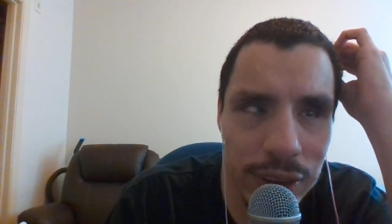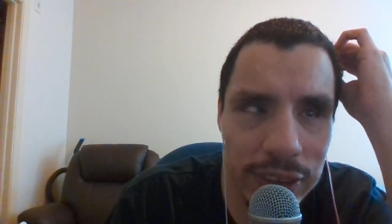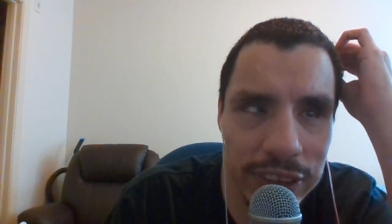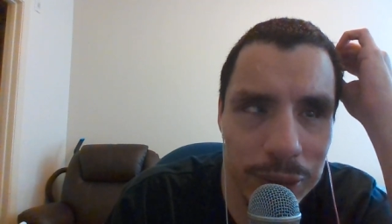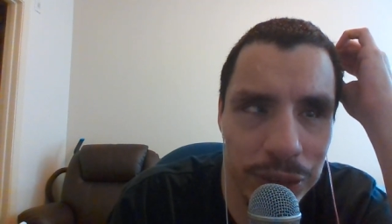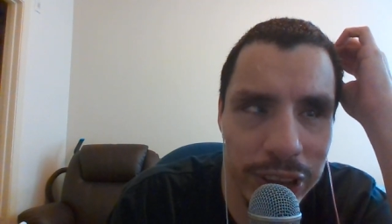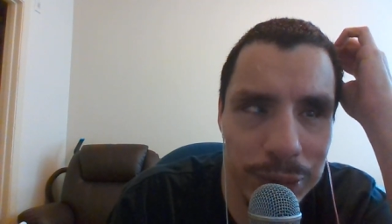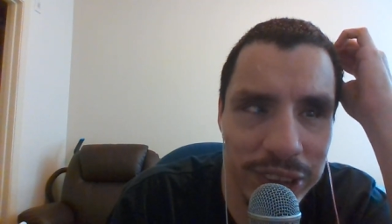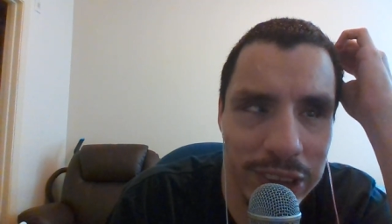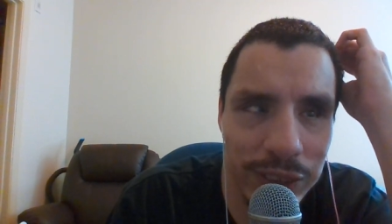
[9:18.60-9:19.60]

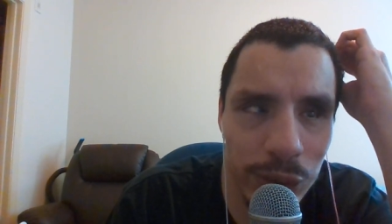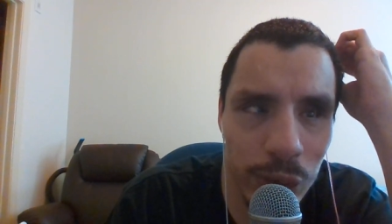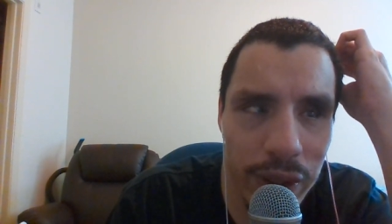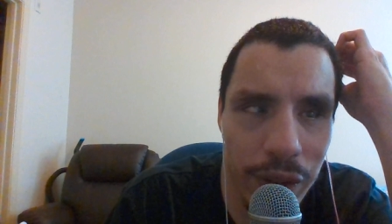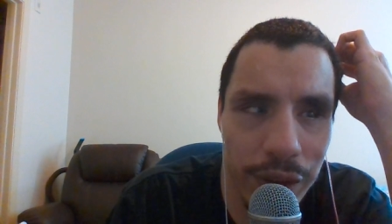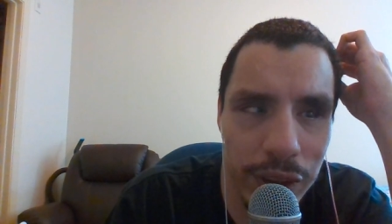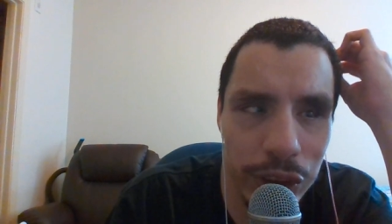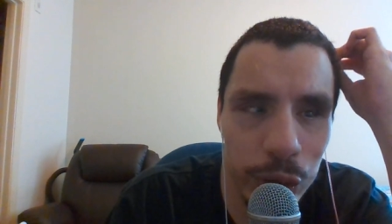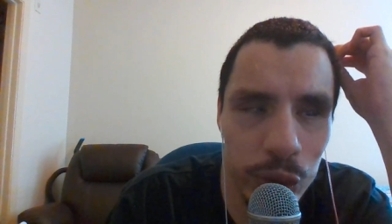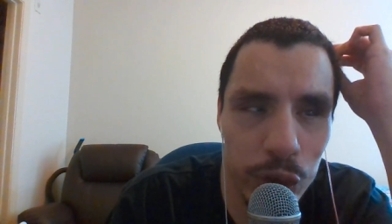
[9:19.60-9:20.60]
sometimes even with
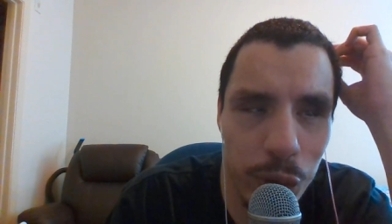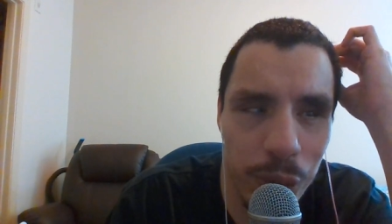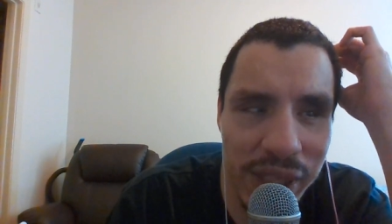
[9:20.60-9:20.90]
user